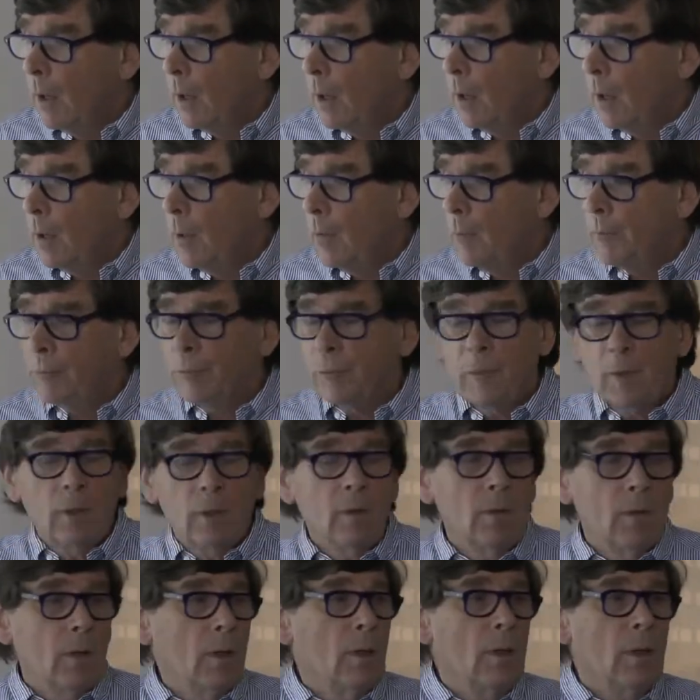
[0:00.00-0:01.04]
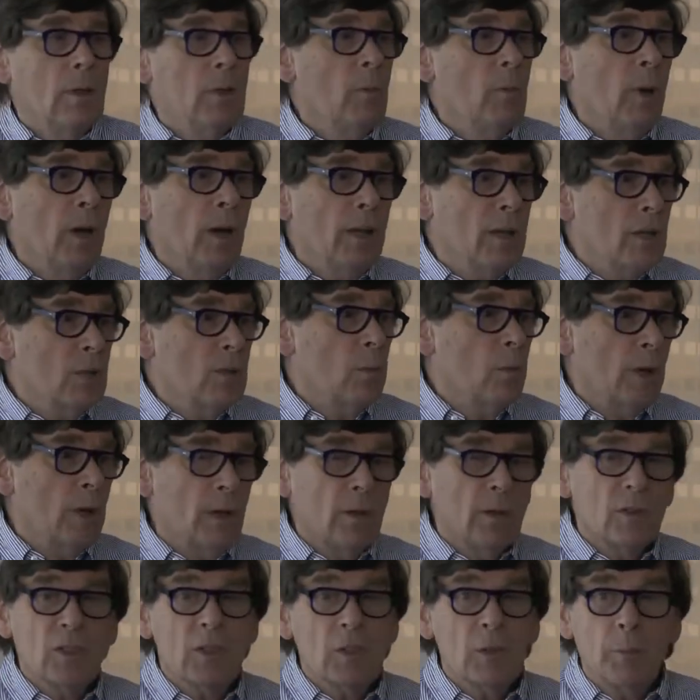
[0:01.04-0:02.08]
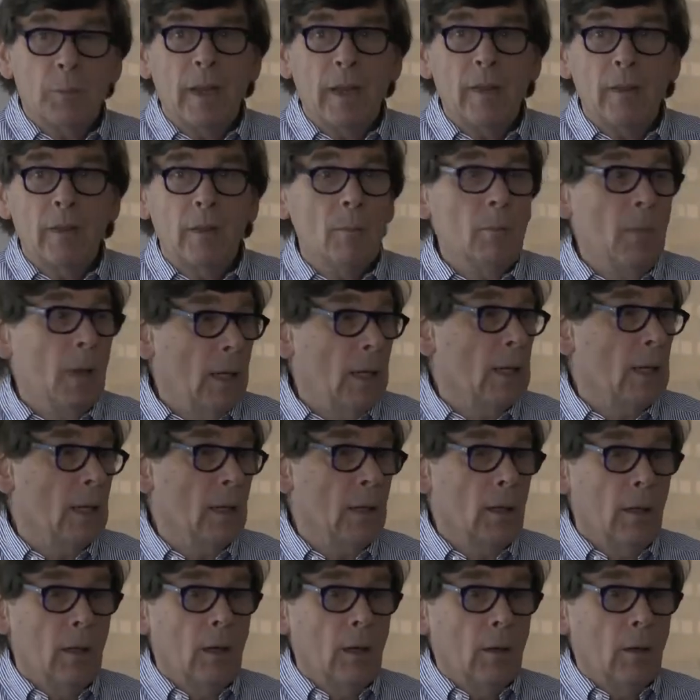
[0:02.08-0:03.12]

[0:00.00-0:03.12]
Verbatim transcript: Um, you might as well spend the money